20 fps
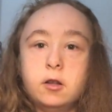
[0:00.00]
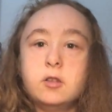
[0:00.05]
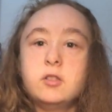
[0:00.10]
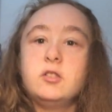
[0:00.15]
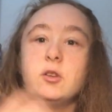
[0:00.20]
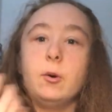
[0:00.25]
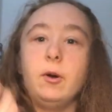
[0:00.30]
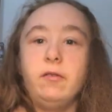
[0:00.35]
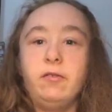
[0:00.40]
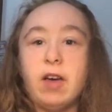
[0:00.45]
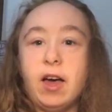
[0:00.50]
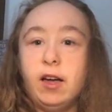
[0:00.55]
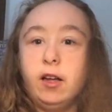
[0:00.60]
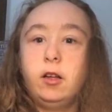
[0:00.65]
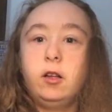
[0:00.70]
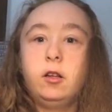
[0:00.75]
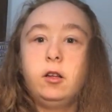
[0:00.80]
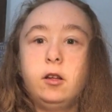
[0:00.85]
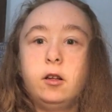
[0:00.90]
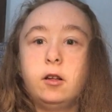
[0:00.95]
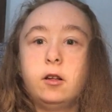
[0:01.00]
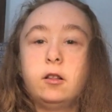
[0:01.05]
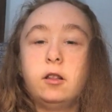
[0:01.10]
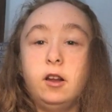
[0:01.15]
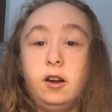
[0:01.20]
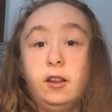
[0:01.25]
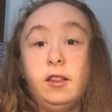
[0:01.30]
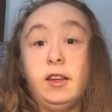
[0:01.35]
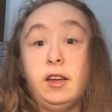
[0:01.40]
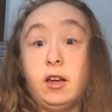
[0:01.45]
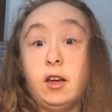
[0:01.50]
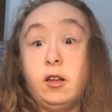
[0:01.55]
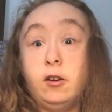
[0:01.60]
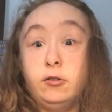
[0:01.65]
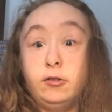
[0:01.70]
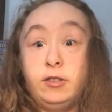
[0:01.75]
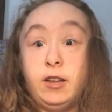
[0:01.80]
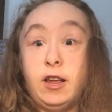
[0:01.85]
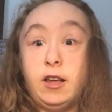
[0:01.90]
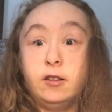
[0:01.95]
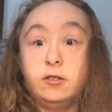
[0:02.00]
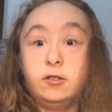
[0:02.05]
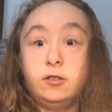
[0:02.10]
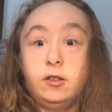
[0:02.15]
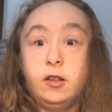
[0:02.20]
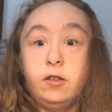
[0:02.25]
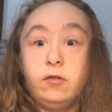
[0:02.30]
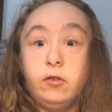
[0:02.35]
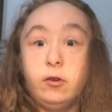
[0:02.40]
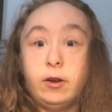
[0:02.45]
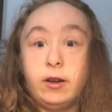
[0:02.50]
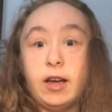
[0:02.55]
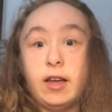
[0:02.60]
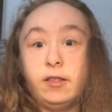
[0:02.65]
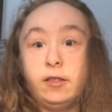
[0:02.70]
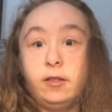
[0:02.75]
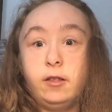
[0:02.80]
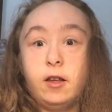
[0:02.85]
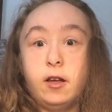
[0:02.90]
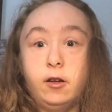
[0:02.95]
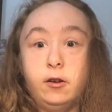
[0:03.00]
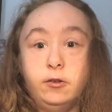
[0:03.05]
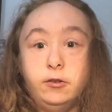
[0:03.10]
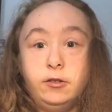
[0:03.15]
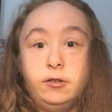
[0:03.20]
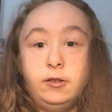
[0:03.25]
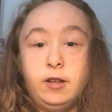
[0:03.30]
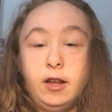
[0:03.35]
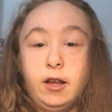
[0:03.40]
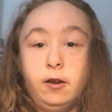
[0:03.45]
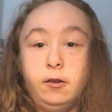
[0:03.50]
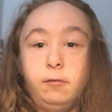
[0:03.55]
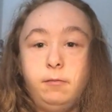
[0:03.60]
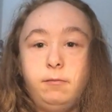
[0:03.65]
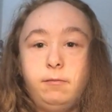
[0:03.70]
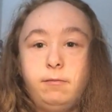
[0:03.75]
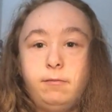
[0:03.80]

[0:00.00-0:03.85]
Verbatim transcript: So if that clearly understands if you get understand